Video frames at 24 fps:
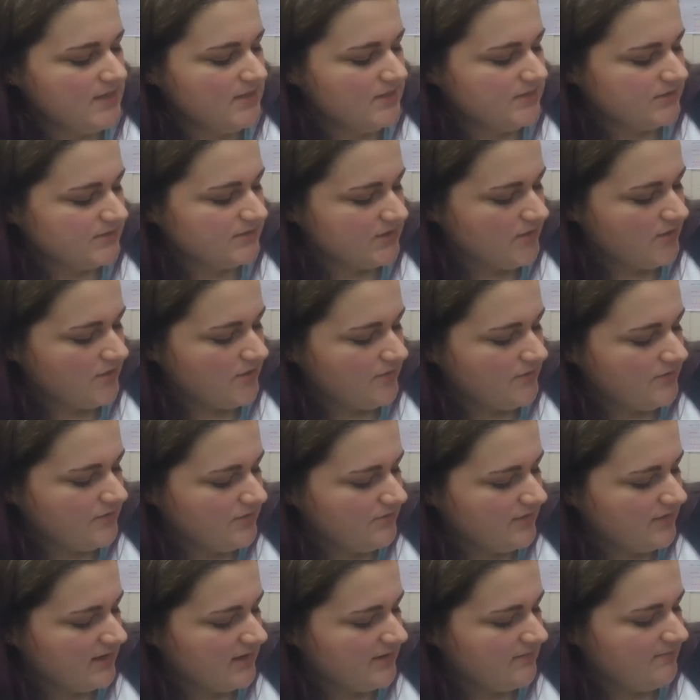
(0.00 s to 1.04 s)
So you
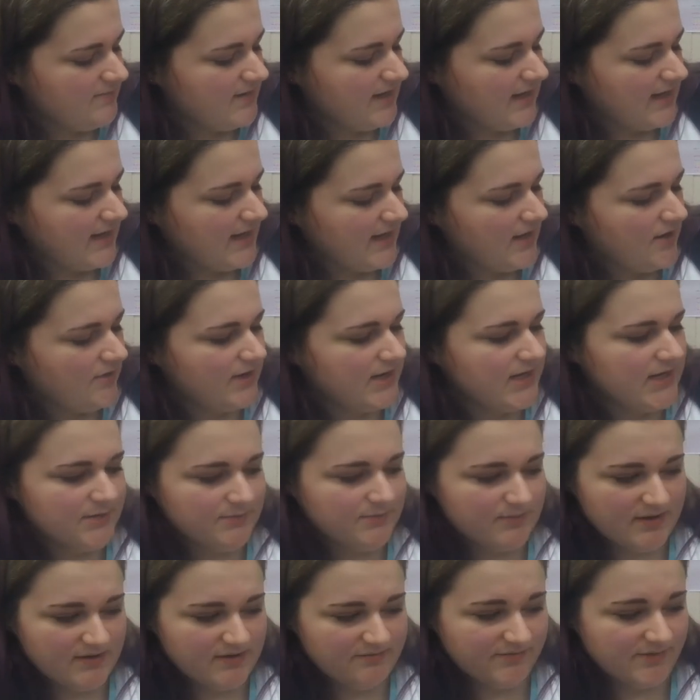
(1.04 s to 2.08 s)
can pick out
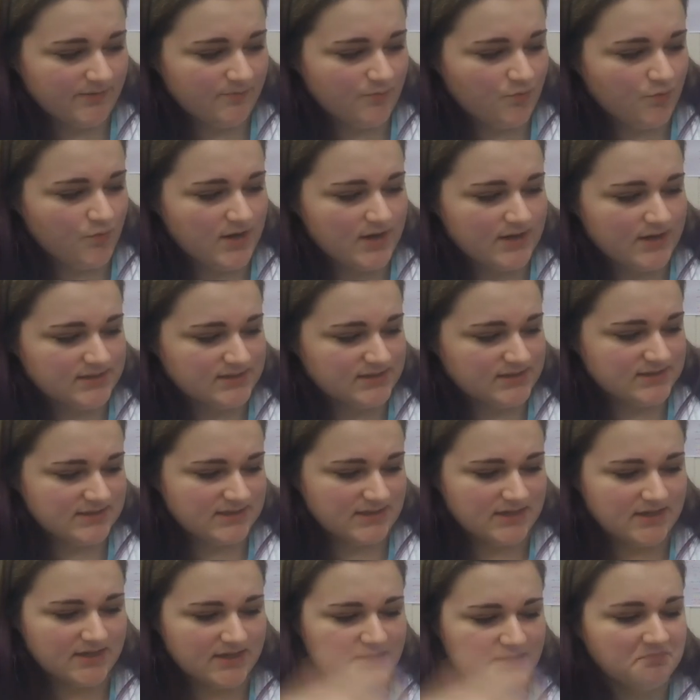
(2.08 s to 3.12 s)
anywhere from 1
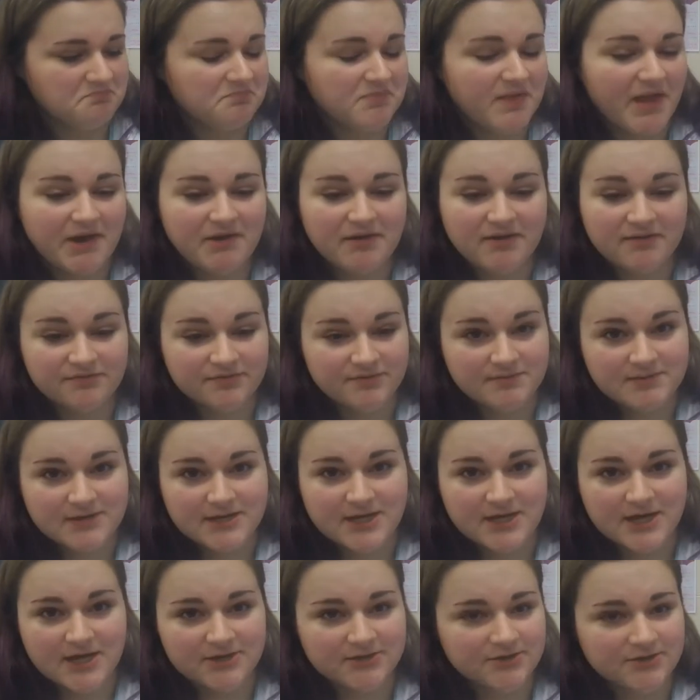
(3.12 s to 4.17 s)
to however many
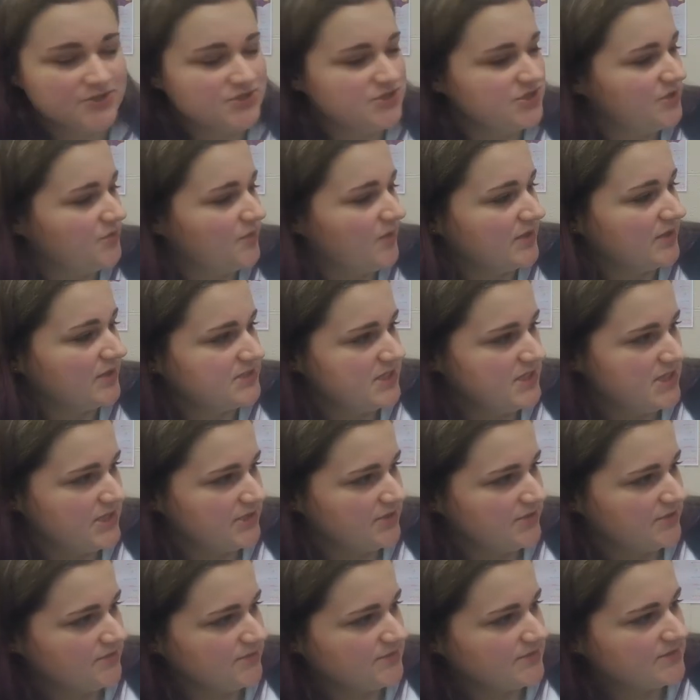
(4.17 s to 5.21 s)
colors you want to
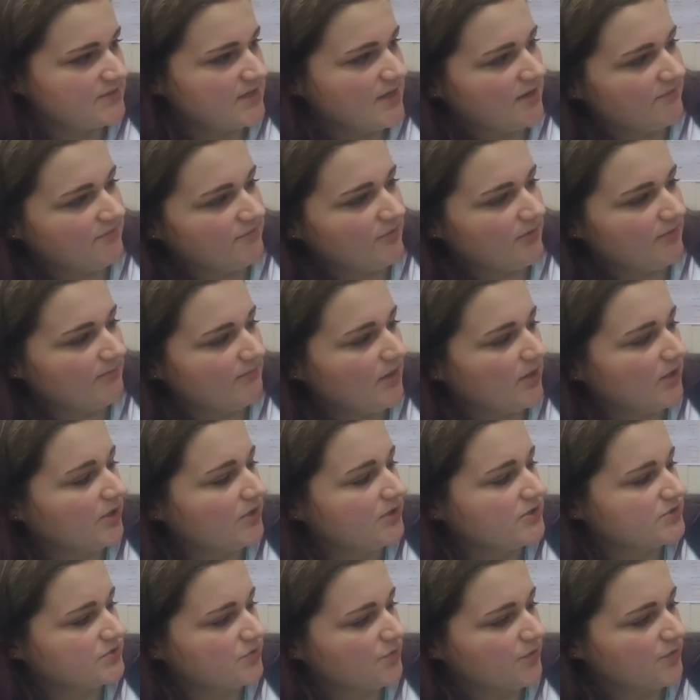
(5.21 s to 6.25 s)
use of your
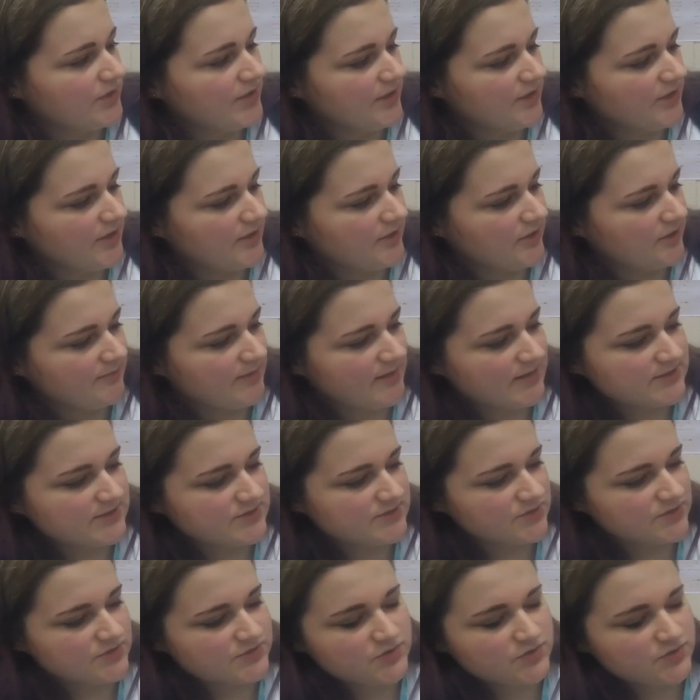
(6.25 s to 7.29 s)
markers or your colored
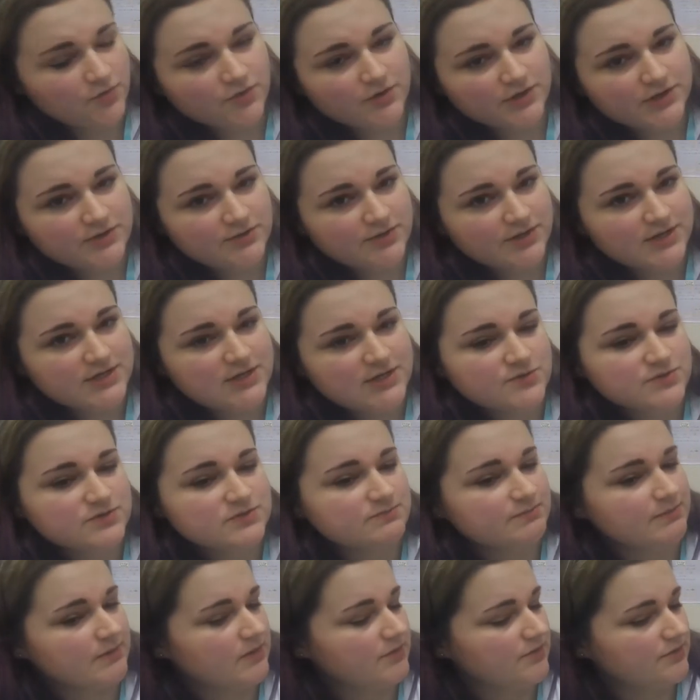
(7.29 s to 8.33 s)
pencils, or you can use
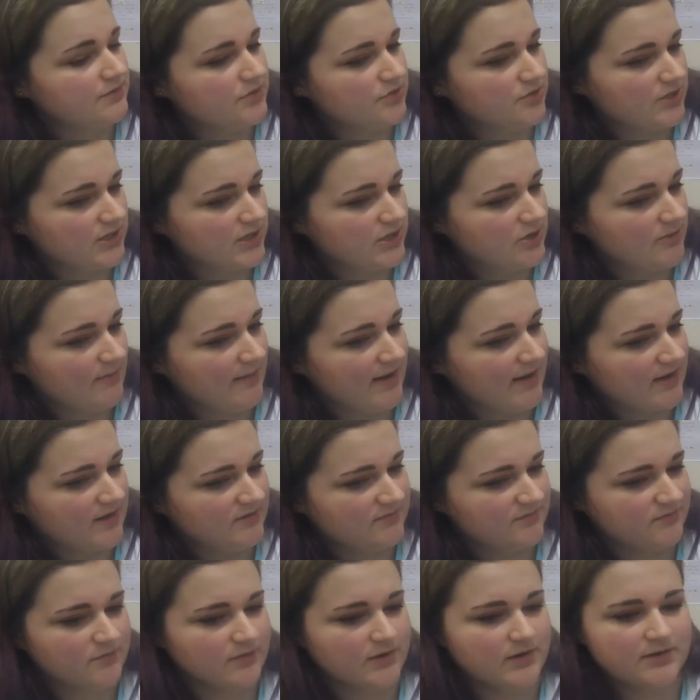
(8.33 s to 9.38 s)
both. You can go back and
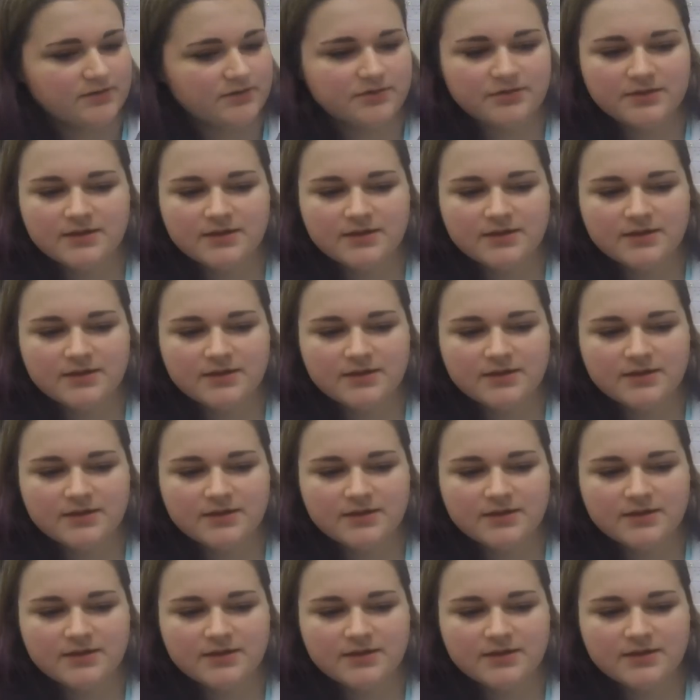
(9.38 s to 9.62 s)
forth.